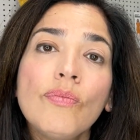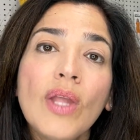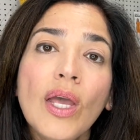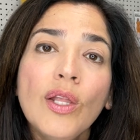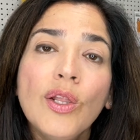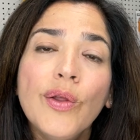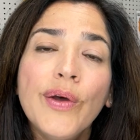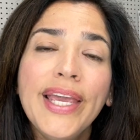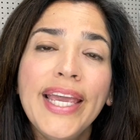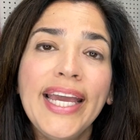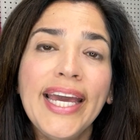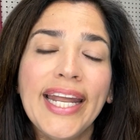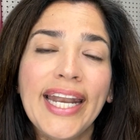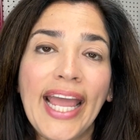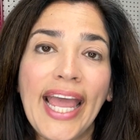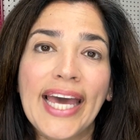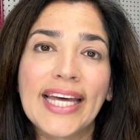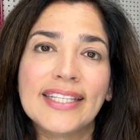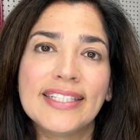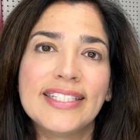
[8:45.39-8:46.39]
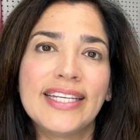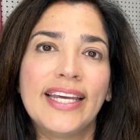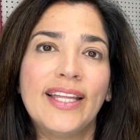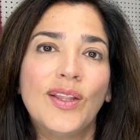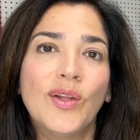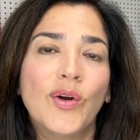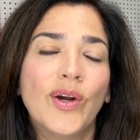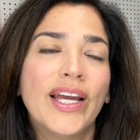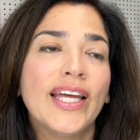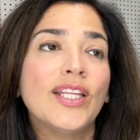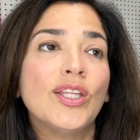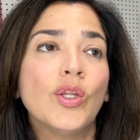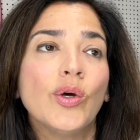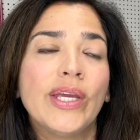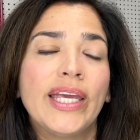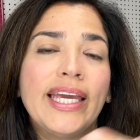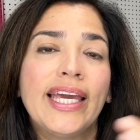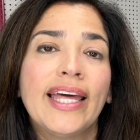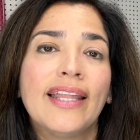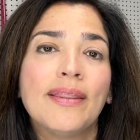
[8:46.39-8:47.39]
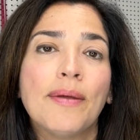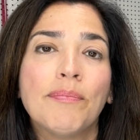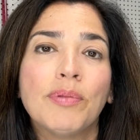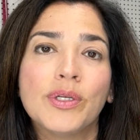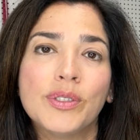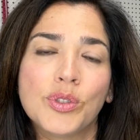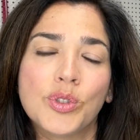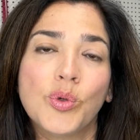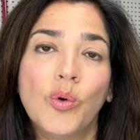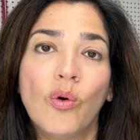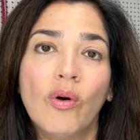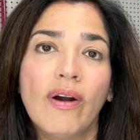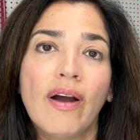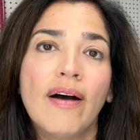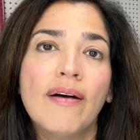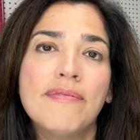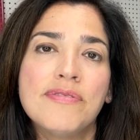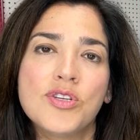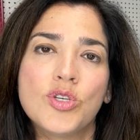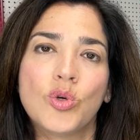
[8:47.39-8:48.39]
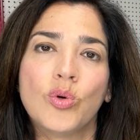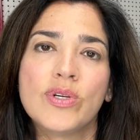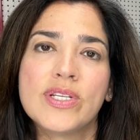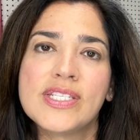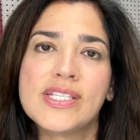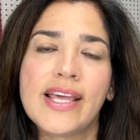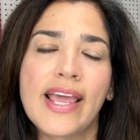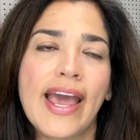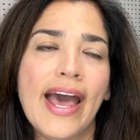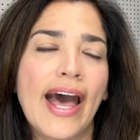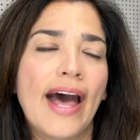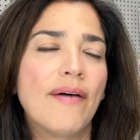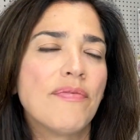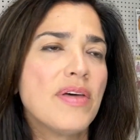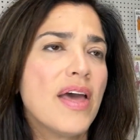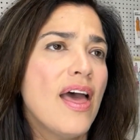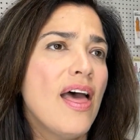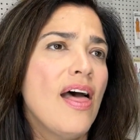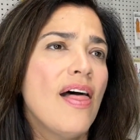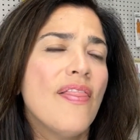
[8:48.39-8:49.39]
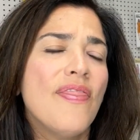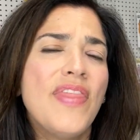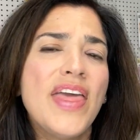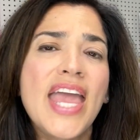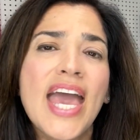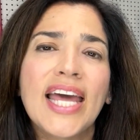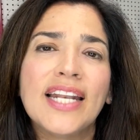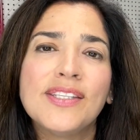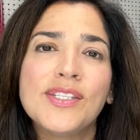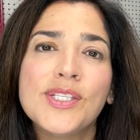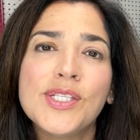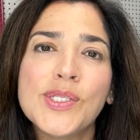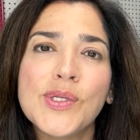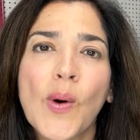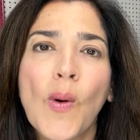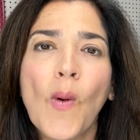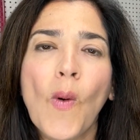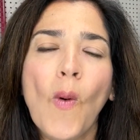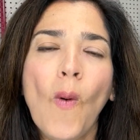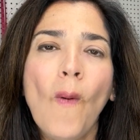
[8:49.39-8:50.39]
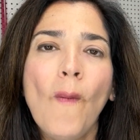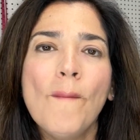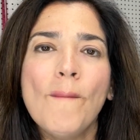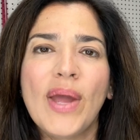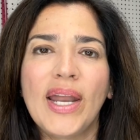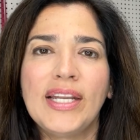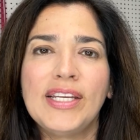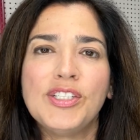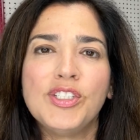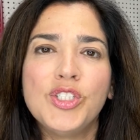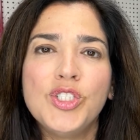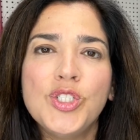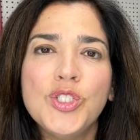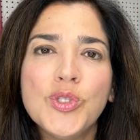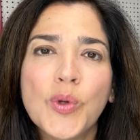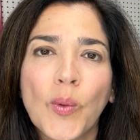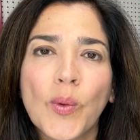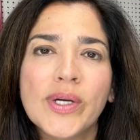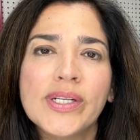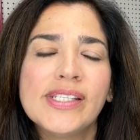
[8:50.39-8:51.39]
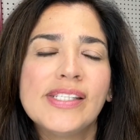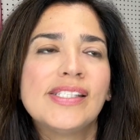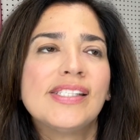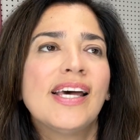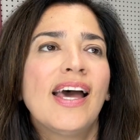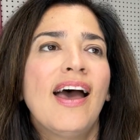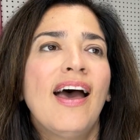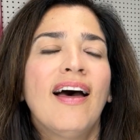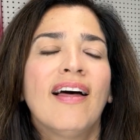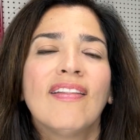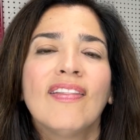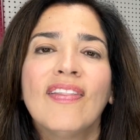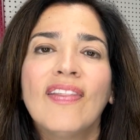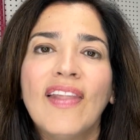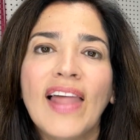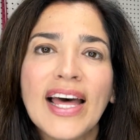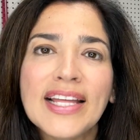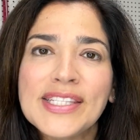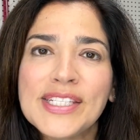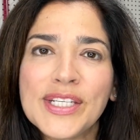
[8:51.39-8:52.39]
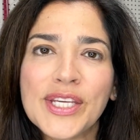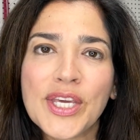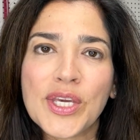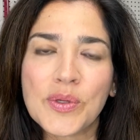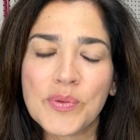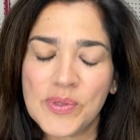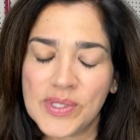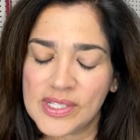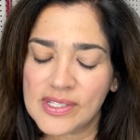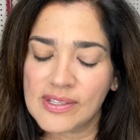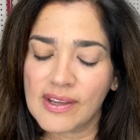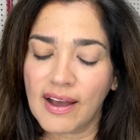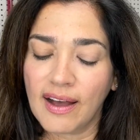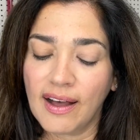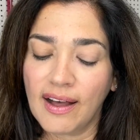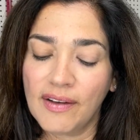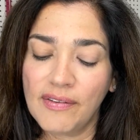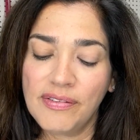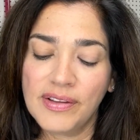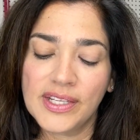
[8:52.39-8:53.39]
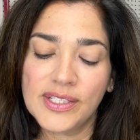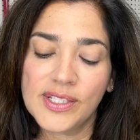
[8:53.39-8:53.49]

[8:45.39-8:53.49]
looking at Ann Taylor and looking at the plethora of shorts they had so many shorts, lots of cute stuff.